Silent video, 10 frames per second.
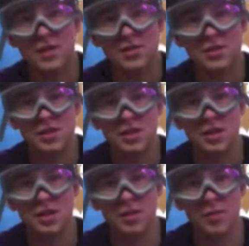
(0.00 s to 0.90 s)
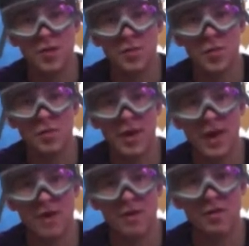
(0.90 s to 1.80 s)
just a little bit more
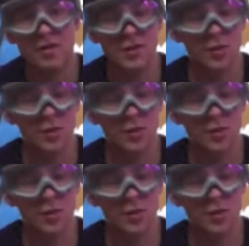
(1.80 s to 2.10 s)
pale than what